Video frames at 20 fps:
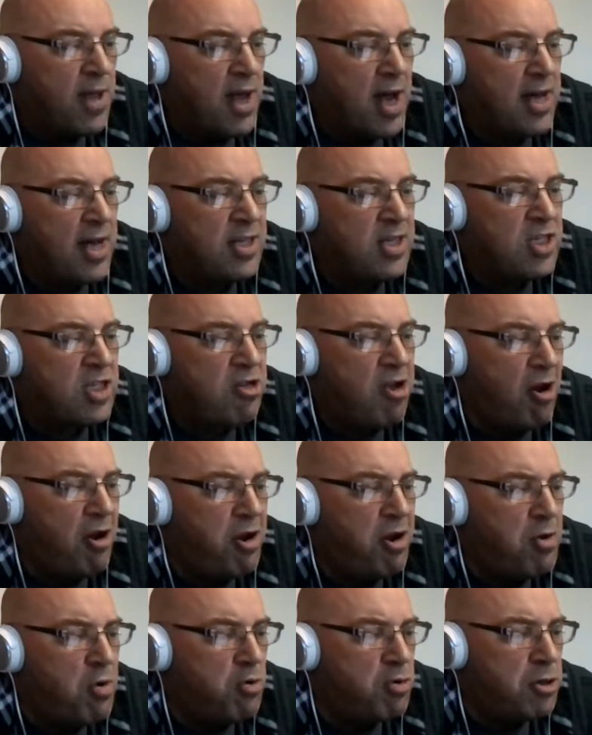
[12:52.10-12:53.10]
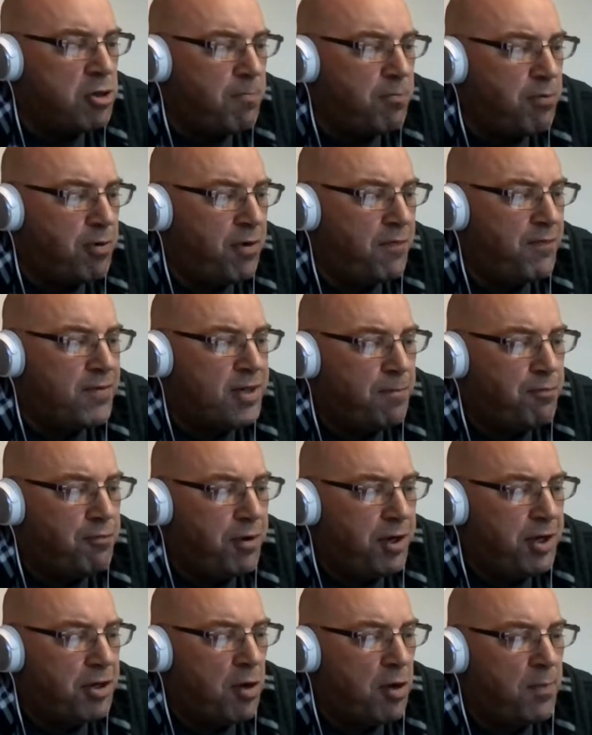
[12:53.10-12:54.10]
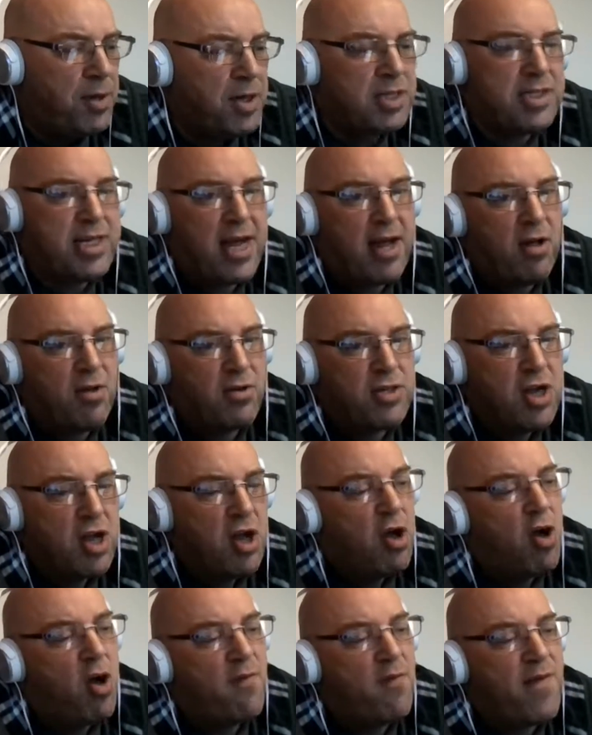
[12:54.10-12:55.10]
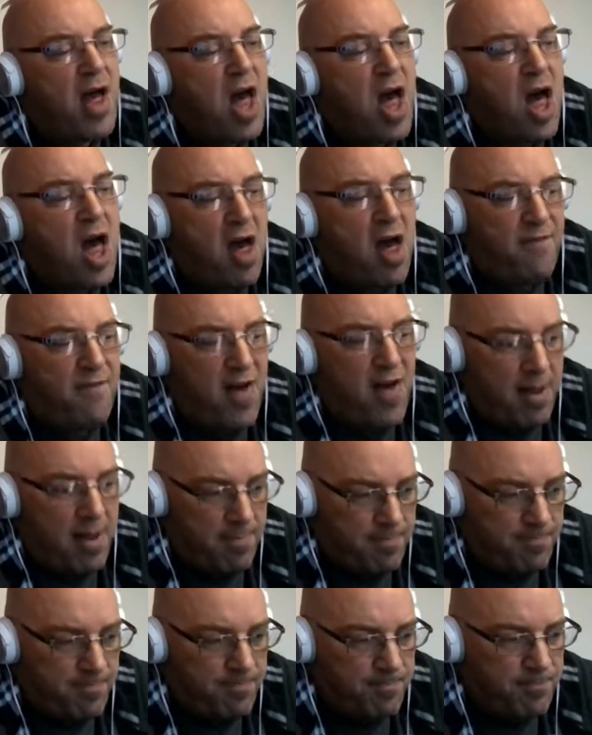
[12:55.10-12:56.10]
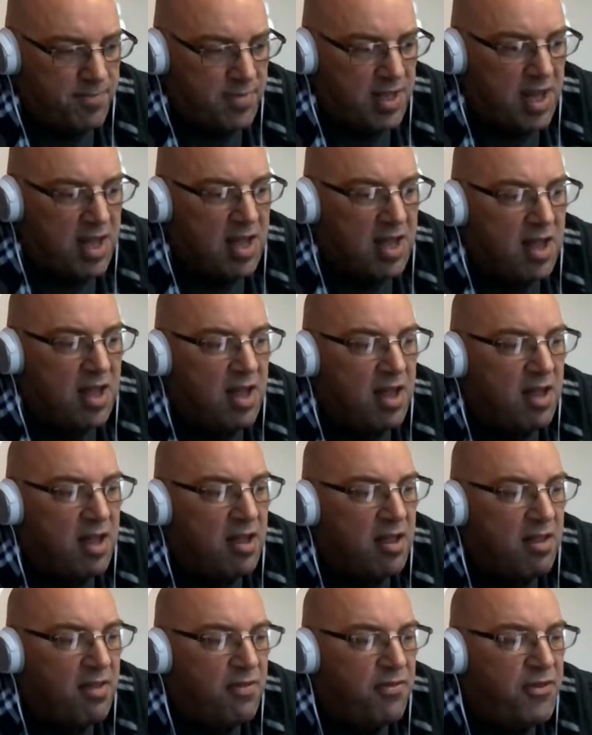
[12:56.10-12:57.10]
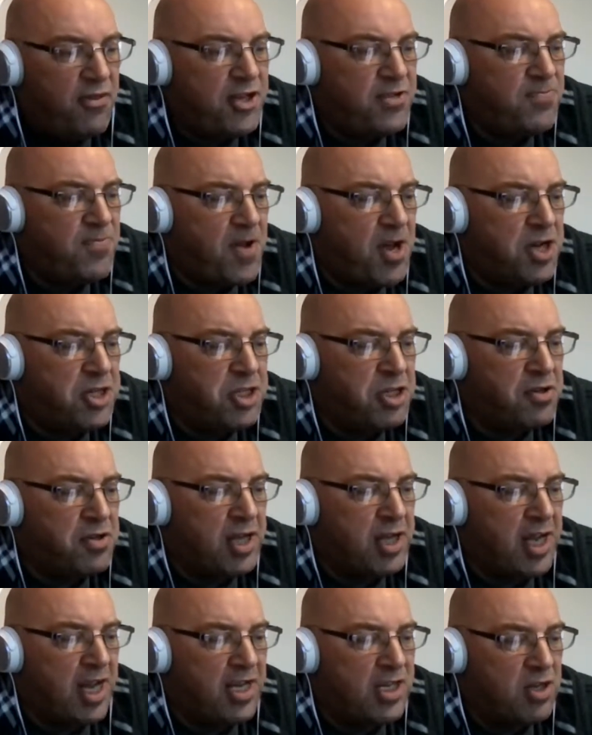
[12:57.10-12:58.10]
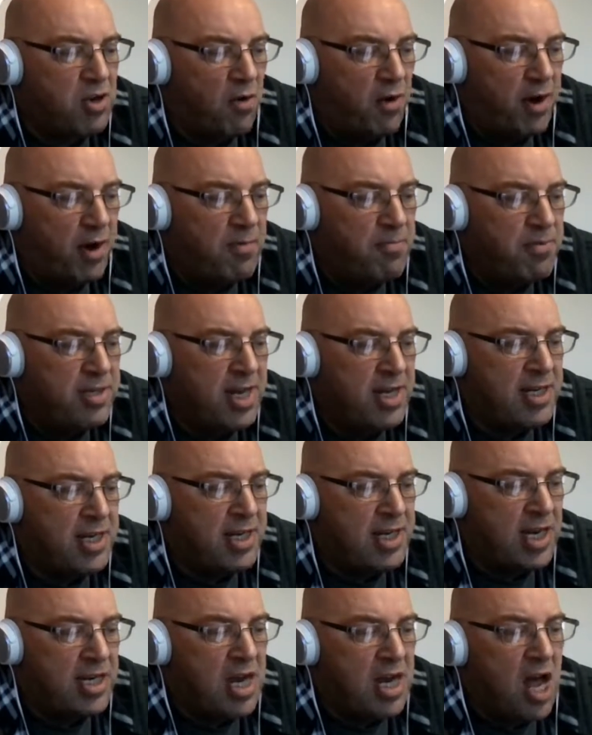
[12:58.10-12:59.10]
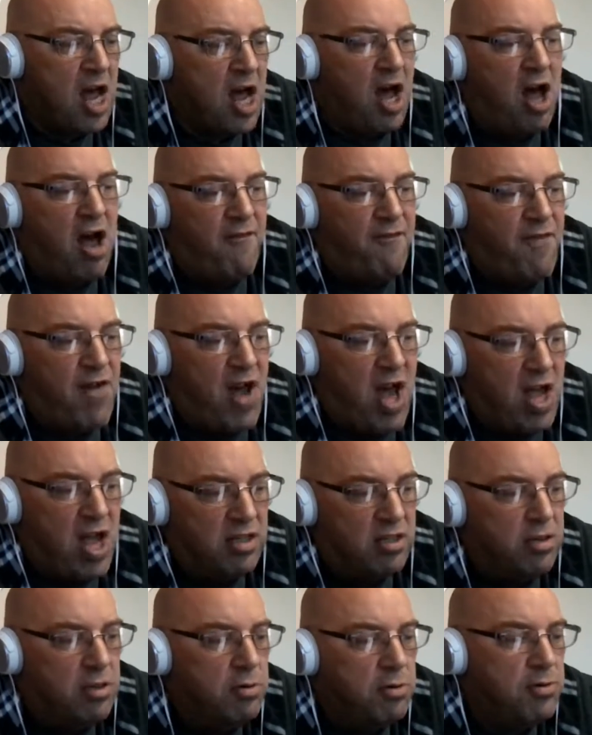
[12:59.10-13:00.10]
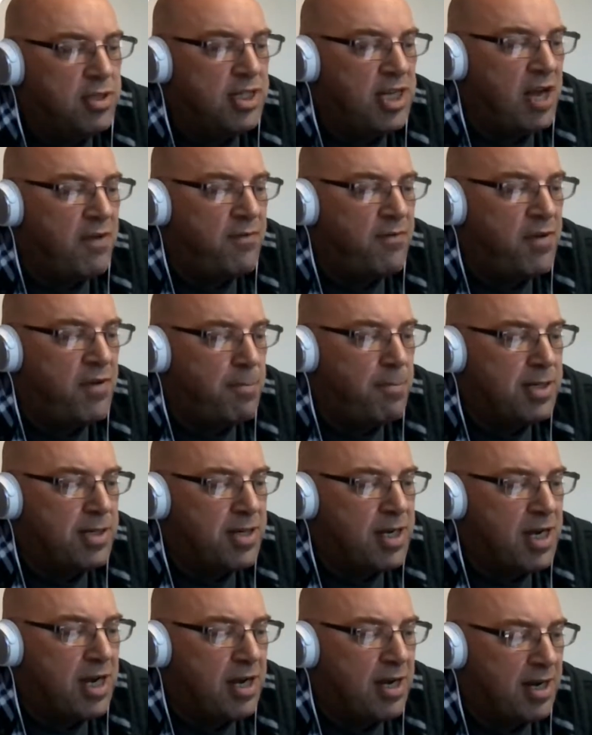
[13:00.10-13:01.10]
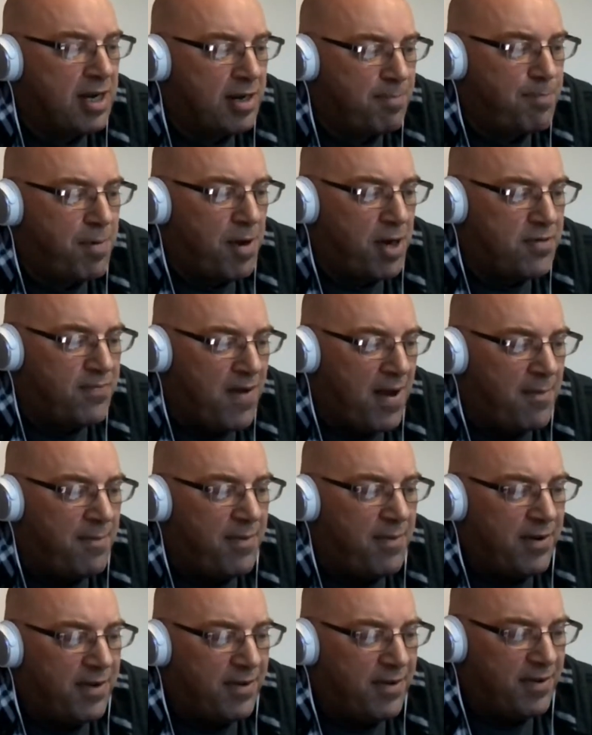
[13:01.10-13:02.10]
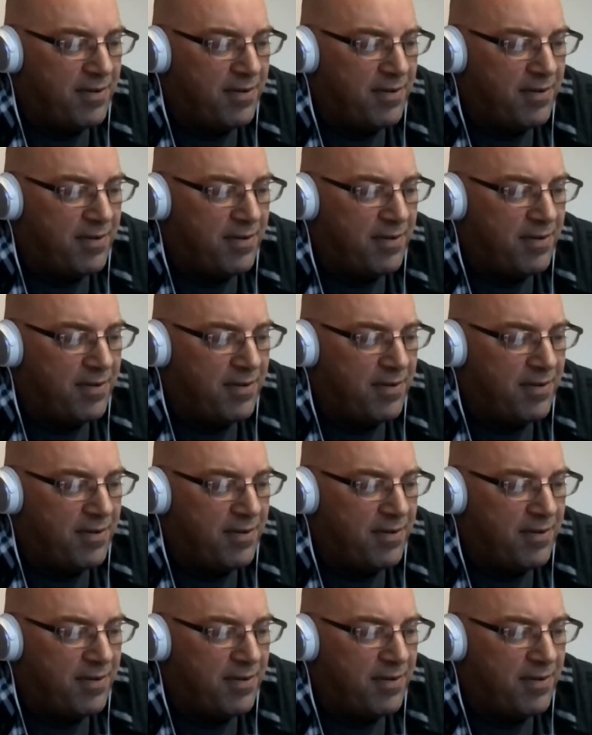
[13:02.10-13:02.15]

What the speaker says: and slightly altered previously predominant tales of Arthur. This version of the story presented an Arthur who was given up by his family.